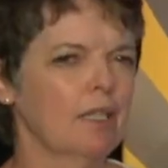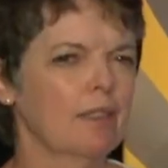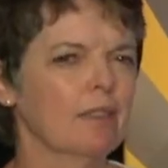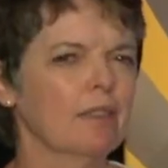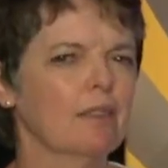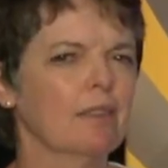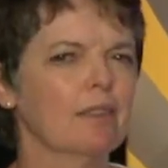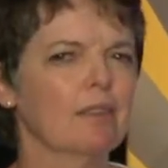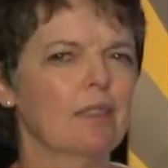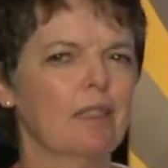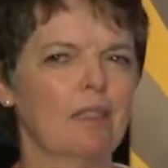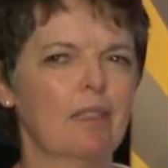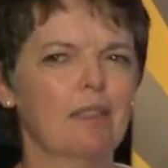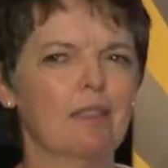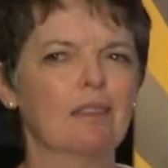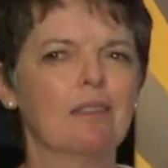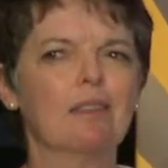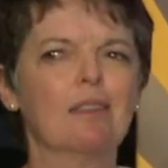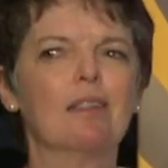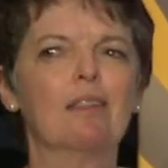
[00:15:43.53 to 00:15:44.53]
You
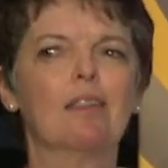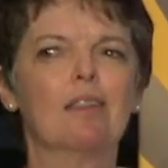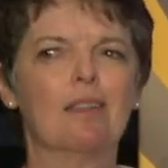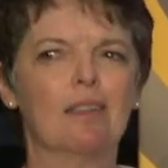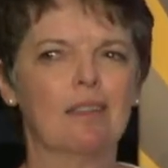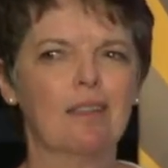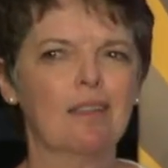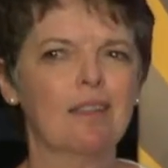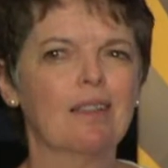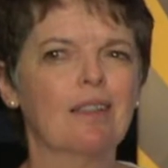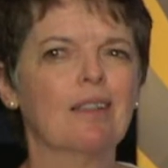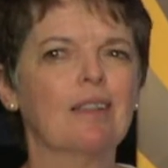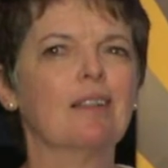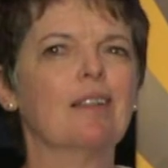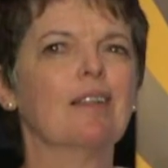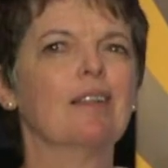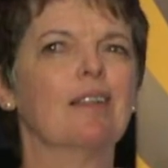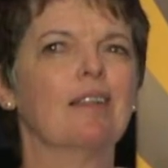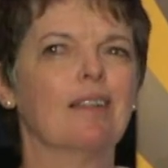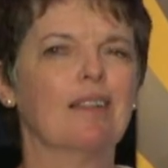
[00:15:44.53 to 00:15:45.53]

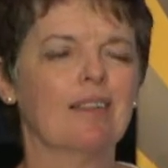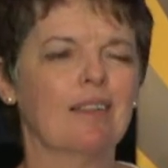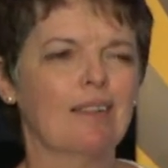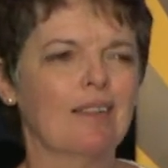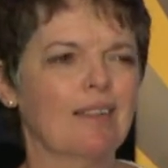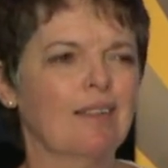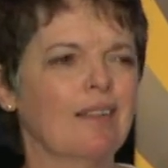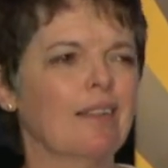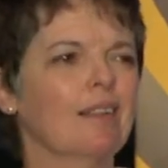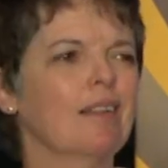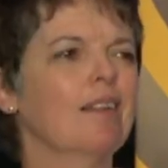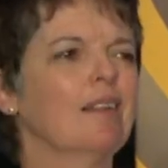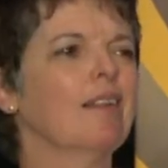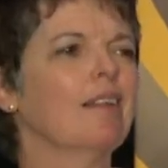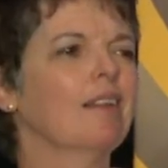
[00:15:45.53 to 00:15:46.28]
know?